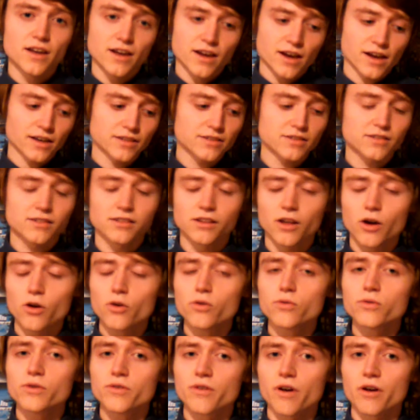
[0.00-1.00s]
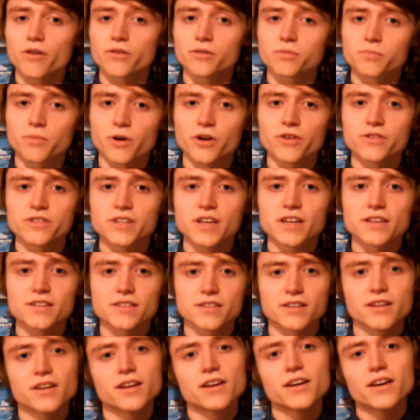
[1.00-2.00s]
a slow growth process